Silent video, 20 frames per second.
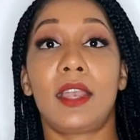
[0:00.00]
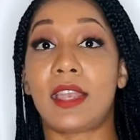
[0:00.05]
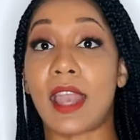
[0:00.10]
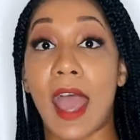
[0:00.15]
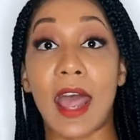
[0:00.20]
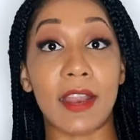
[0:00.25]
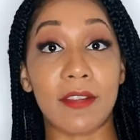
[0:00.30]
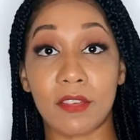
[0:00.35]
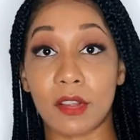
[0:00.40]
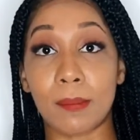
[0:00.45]

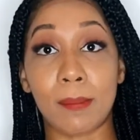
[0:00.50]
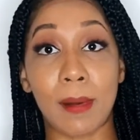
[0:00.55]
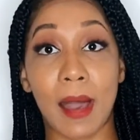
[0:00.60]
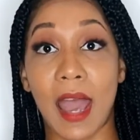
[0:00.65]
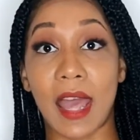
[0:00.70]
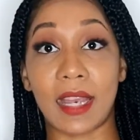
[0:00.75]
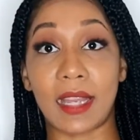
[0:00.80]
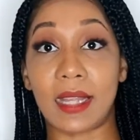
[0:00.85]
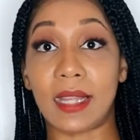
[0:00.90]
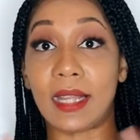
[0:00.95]
not
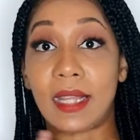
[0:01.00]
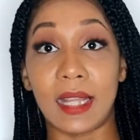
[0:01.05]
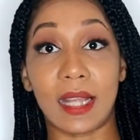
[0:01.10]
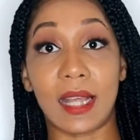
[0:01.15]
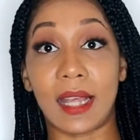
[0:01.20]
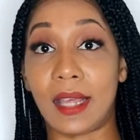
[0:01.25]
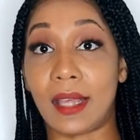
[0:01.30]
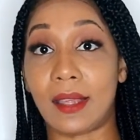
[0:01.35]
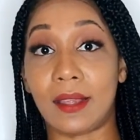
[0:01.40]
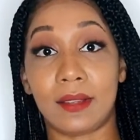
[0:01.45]
everybody
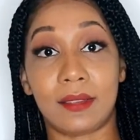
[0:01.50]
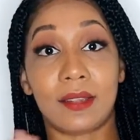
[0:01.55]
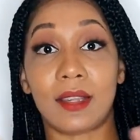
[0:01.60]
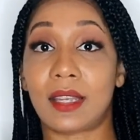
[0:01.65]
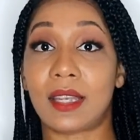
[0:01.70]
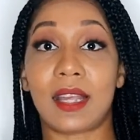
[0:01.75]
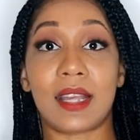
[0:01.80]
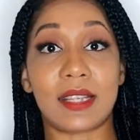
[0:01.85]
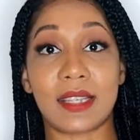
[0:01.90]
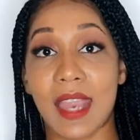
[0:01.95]
is
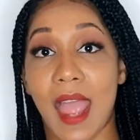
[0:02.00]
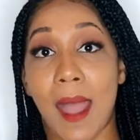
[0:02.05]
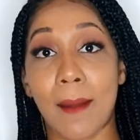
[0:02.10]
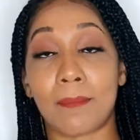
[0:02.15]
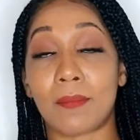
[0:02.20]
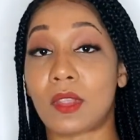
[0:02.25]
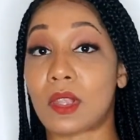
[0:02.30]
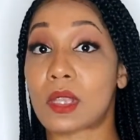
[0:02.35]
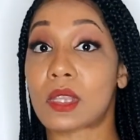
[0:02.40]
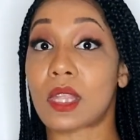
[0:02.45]
gonna
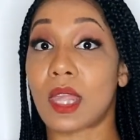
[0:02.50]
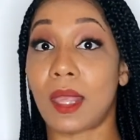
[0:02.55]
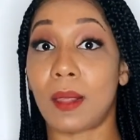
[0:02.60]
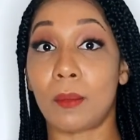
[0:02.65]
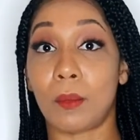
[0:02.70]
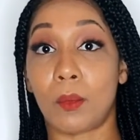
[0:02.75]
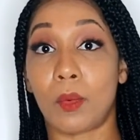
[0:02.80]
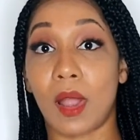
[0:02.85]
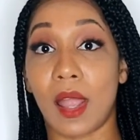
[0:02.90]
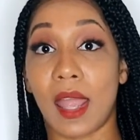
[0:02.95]
adapt the
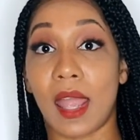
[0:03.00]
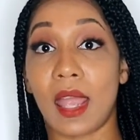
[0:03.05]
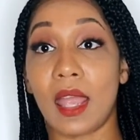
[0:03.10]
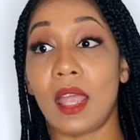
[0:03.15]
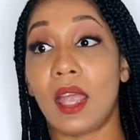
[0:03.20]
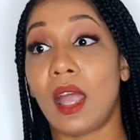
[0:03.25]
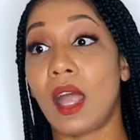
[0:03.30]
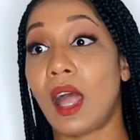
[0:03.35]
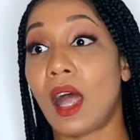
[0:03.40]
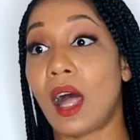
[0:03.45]
same
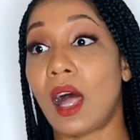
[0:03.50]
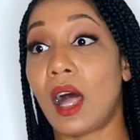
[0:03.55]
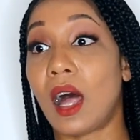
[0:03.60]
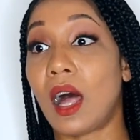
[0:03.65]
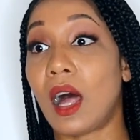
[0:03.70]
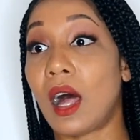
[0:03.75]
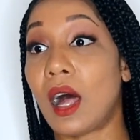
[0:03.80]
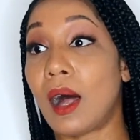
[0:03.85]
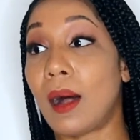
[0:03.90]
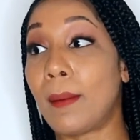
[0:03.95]
way,
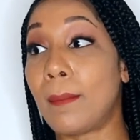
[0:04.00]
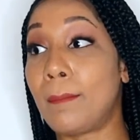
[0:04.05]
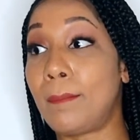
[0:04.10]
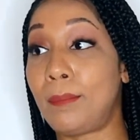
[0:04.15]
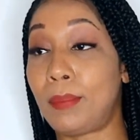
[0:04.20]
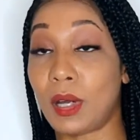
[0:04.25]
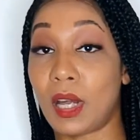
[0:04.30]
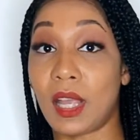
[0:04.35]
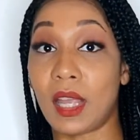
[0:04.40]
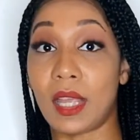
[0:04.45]

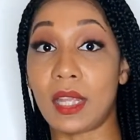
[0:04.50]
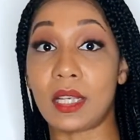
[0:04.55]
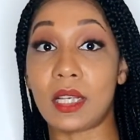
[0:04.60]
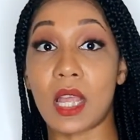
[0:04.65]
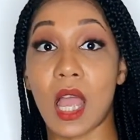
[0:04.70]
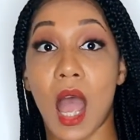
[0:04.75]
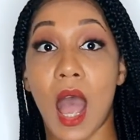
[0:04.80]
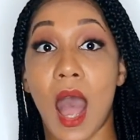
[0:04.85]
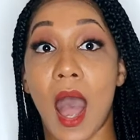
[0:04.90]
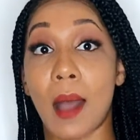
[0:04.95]
but
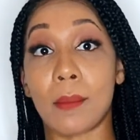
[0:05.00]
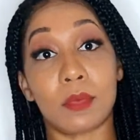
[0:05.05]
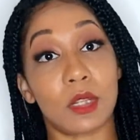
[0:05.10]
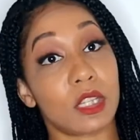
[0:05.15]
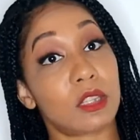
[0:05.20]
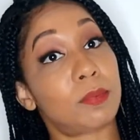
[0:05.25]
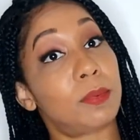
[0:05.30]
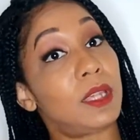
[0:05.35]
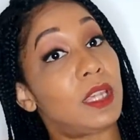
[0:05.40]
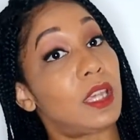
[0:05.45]
I'm
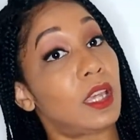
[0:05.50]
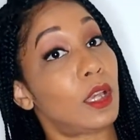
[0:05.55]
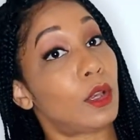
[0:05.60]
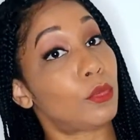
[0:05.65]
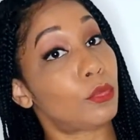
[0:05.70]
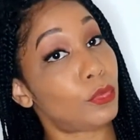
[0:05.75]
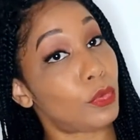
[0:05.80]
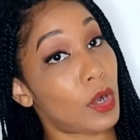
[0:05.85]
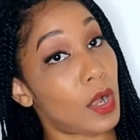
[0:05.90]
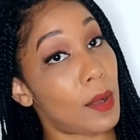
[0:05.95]
just speaking
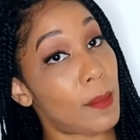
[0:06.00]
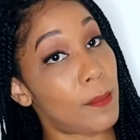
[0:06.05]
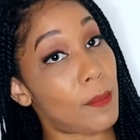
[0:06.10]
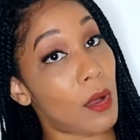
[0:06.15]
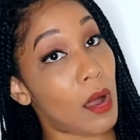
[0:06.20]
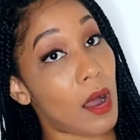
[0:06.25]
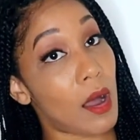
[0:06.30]
from